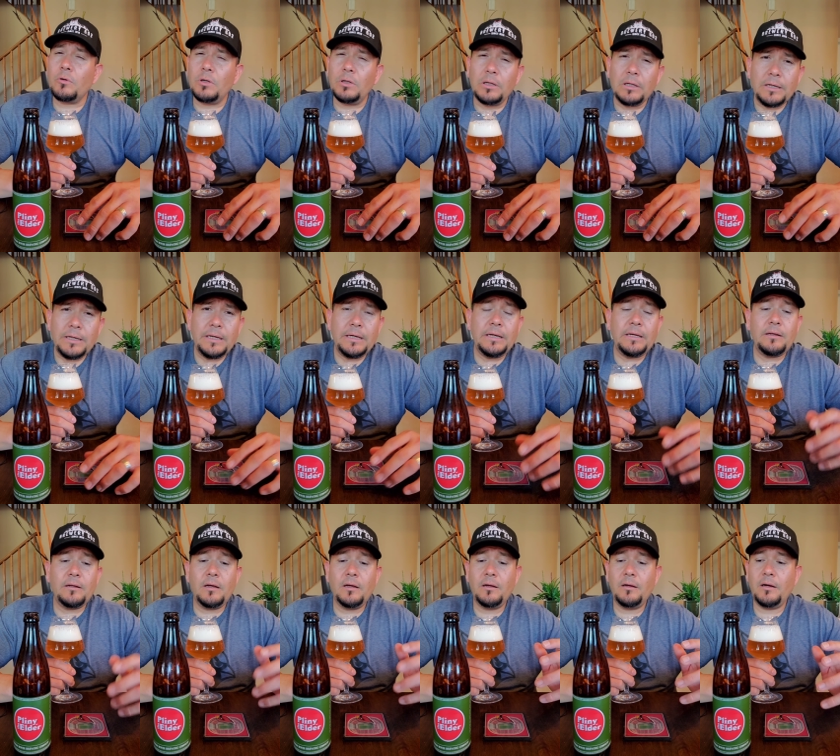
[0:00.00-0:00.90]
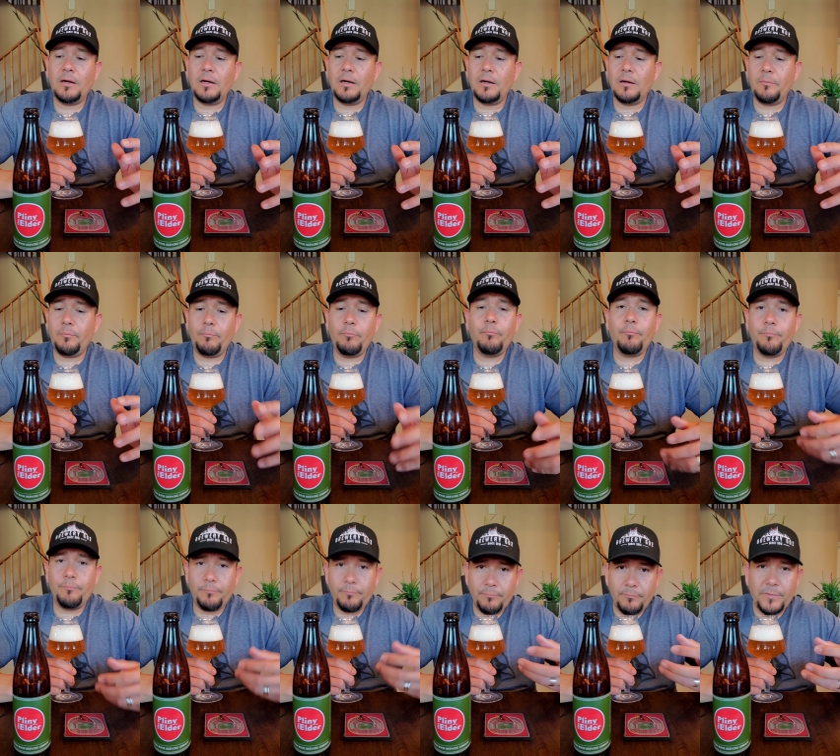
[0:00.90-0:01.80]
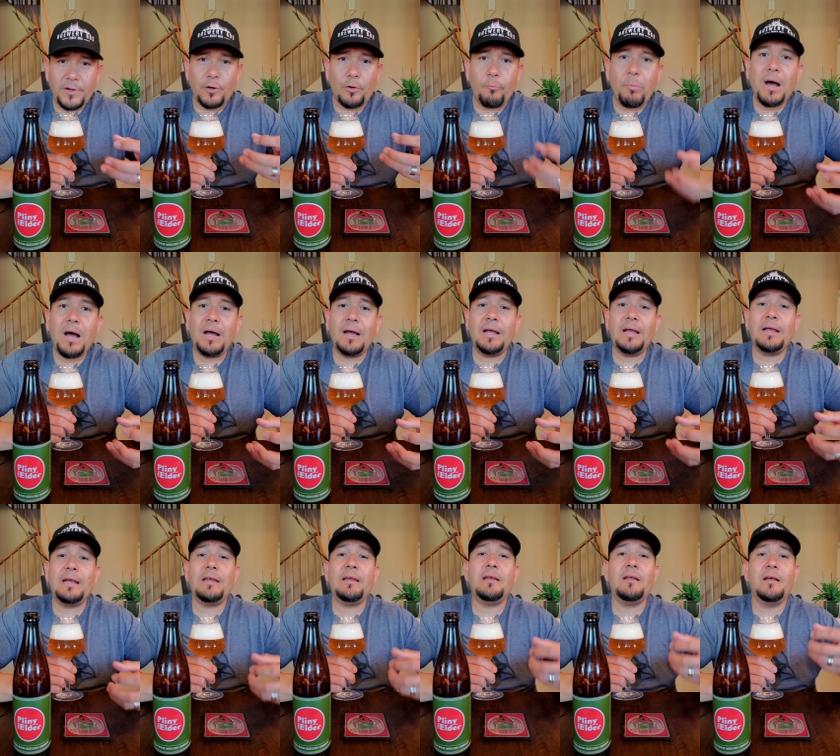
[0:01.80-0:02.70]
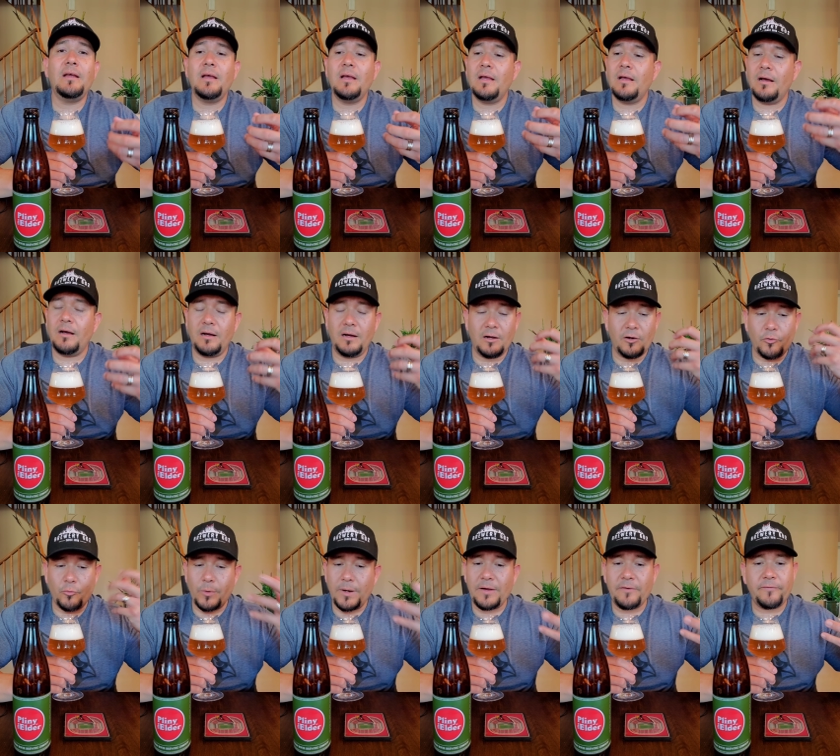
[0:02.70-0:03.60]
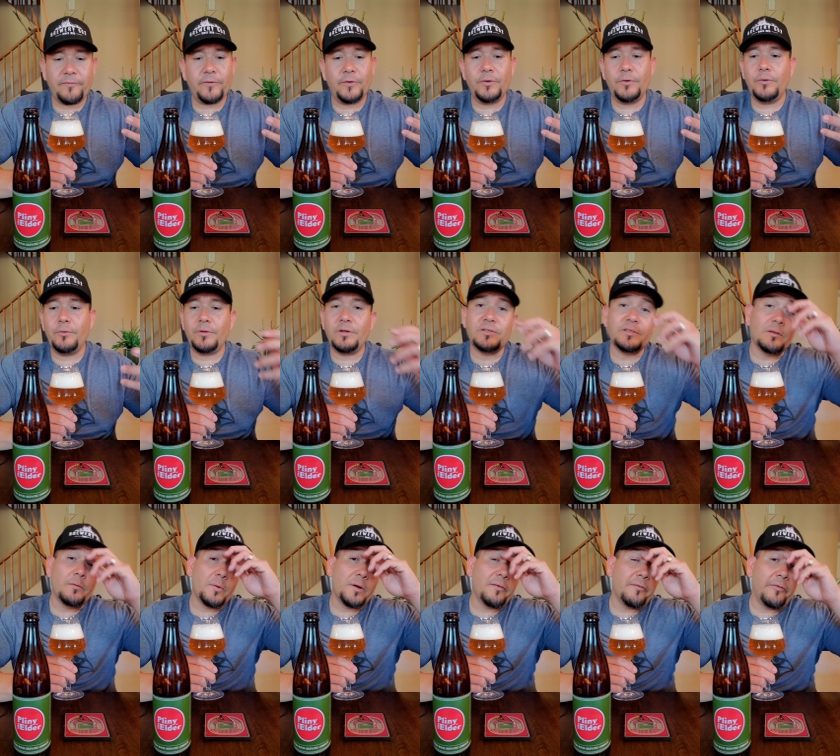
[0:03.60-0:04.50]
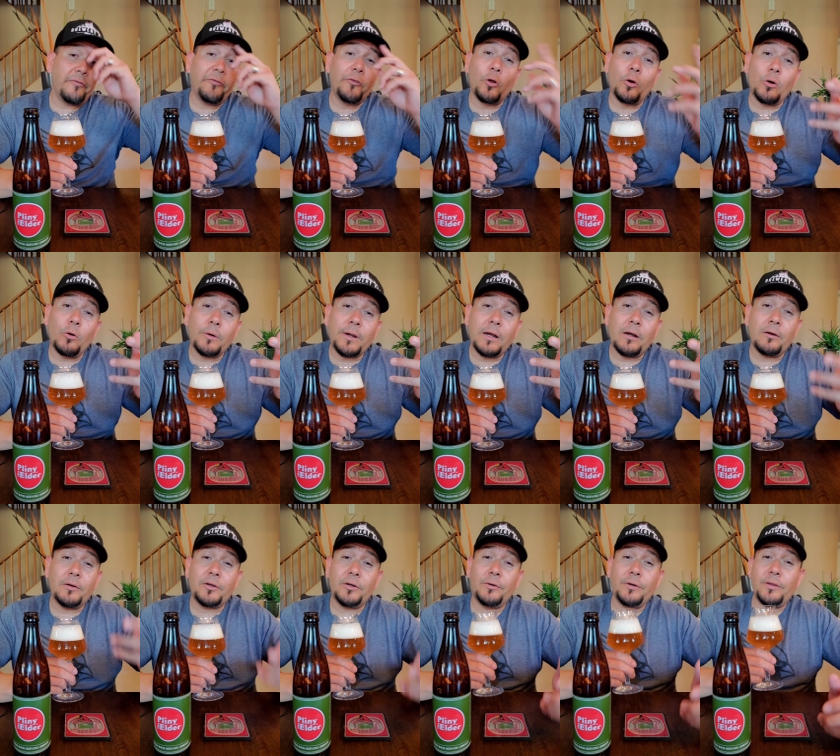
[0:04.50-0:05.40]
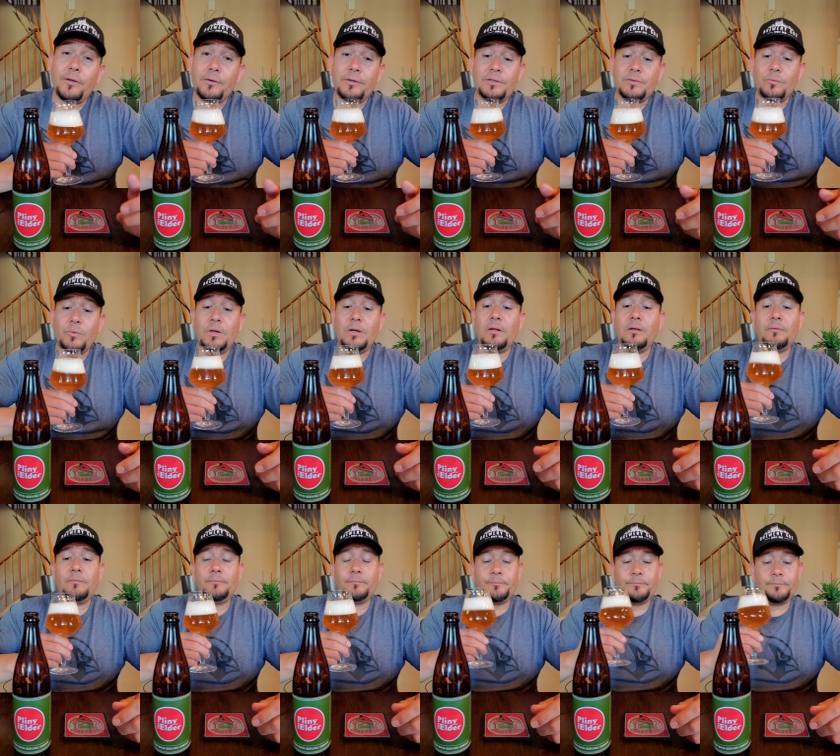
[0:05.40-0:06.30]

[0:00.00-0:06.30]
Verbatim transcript: clean uh, you know pine uh, grapefruit there's a little bit of floral character in there as well